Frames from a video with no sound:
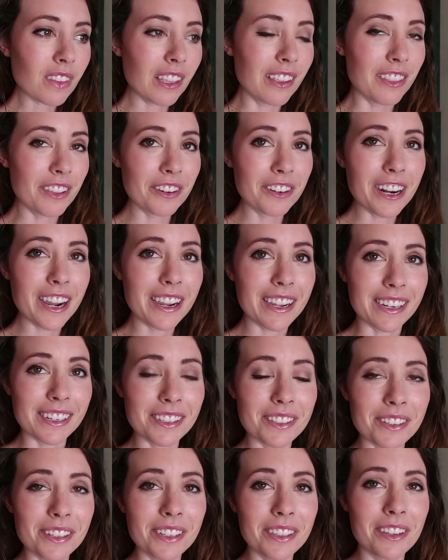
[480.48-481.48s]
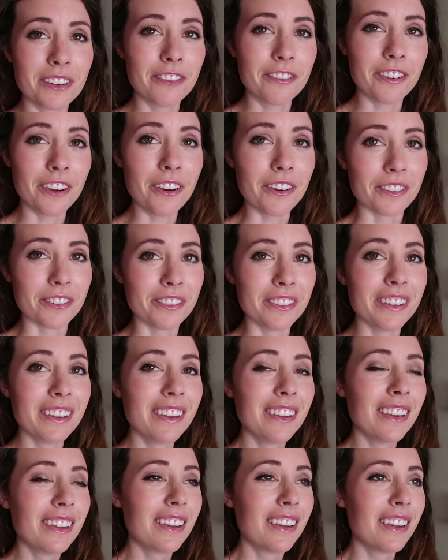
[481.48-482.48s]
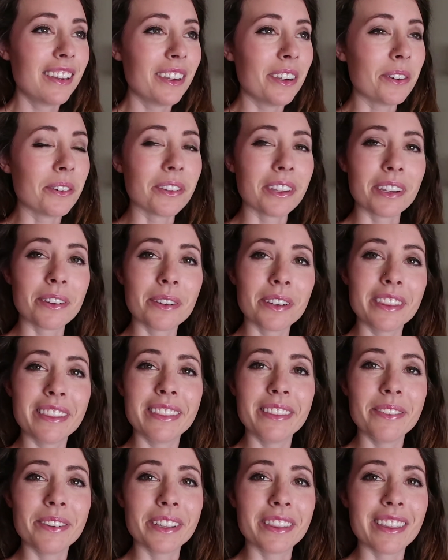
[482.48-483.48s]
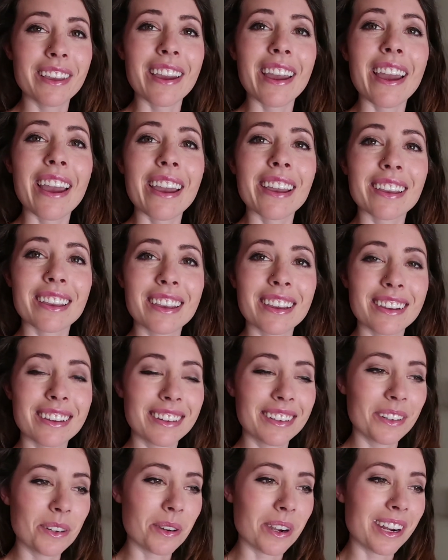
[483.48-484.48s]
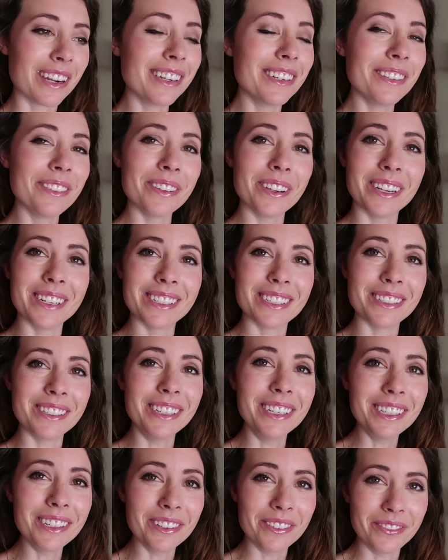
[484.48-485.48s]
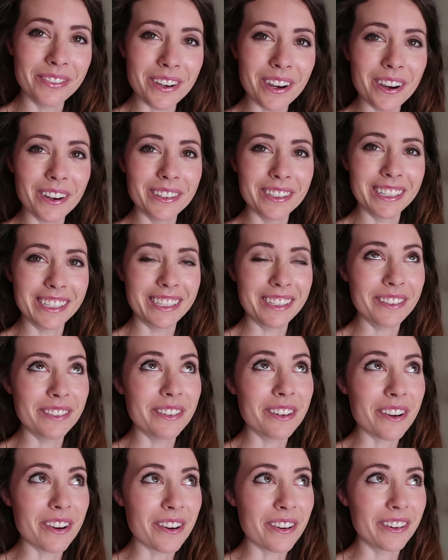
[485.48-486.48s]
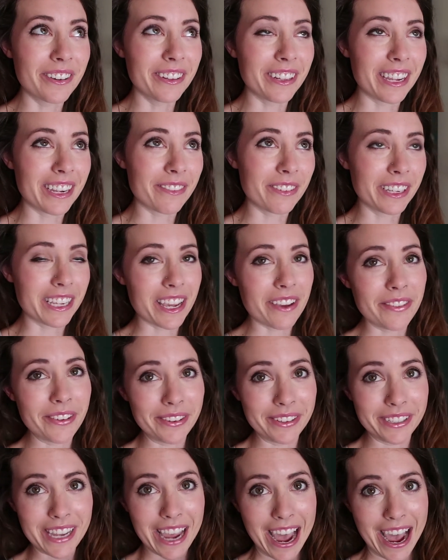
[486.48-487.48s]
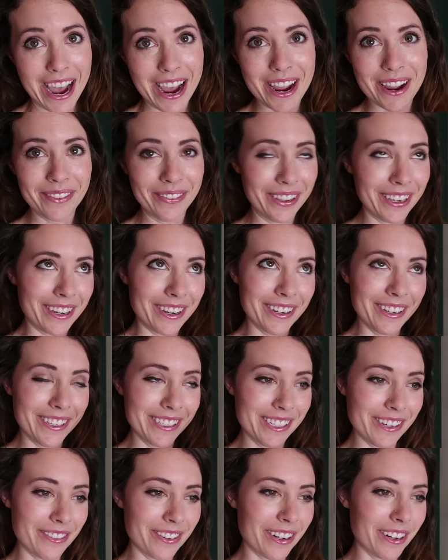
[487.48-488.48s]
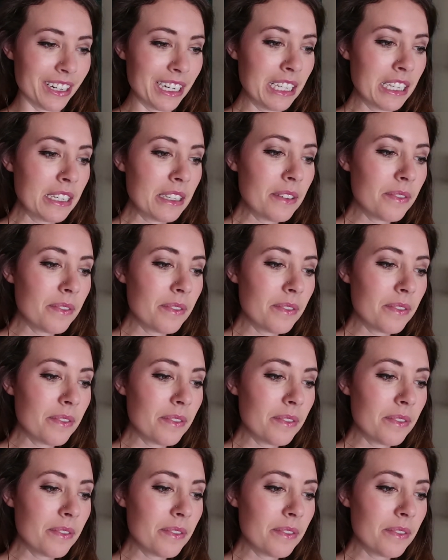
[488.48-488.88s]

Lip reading: and they're not answering their phone. And we're like, what the heck? Why aren't you answering your phone? Like, you know, like we gave you time, like all this stuff, whatever.